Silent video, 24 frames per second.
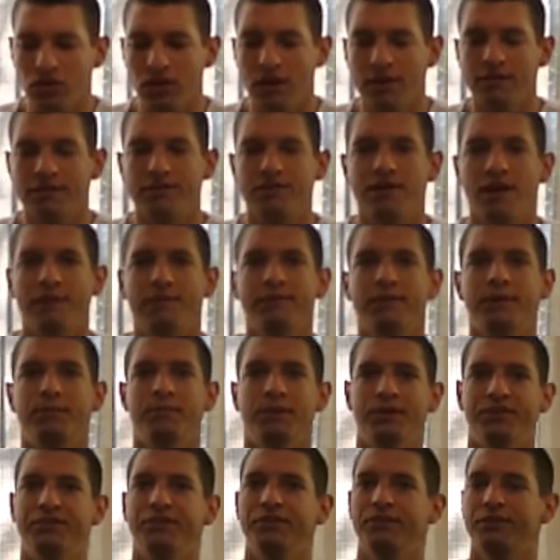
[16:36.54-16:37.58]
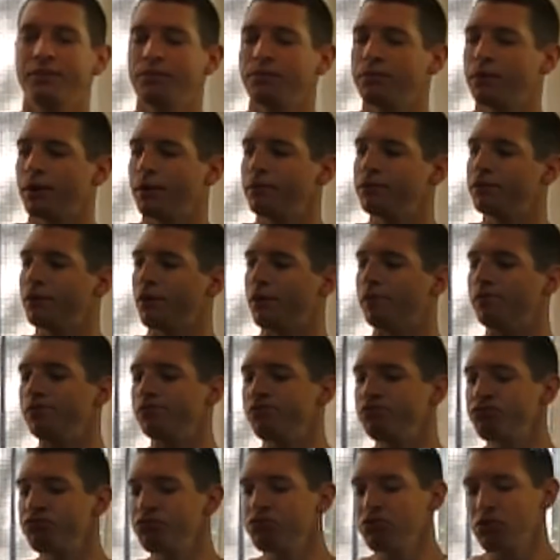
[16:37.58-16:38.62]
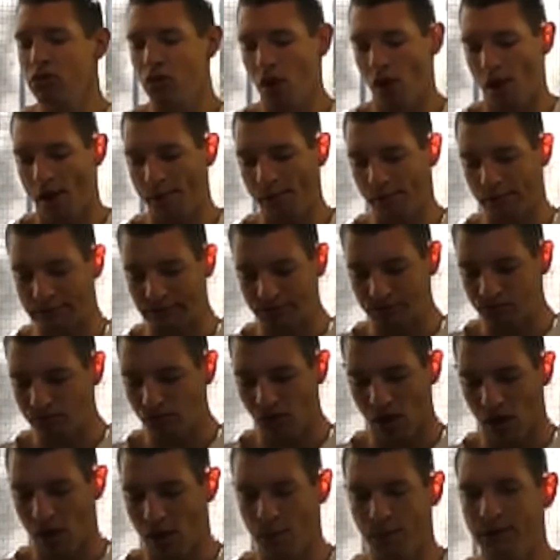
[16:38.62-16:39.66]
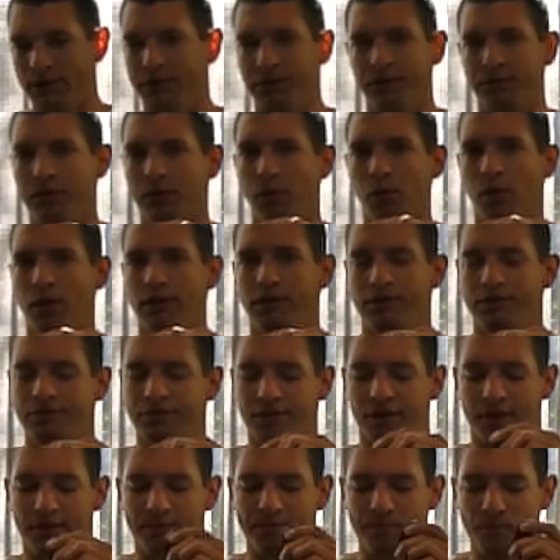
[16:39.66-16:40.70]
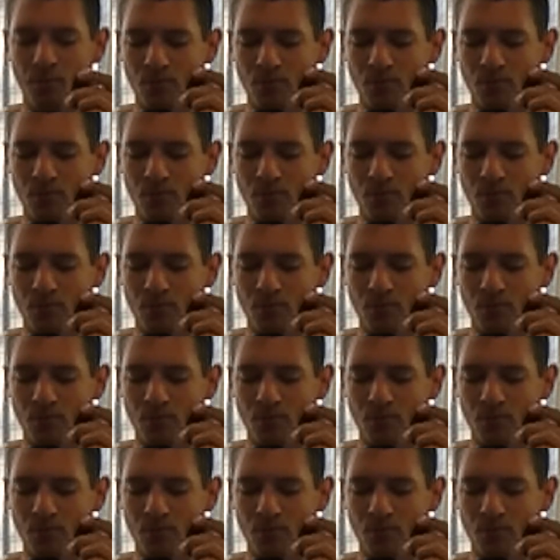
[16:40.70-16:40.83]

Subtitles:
it's definitely missing something. So I wouldn't do the walnuts again.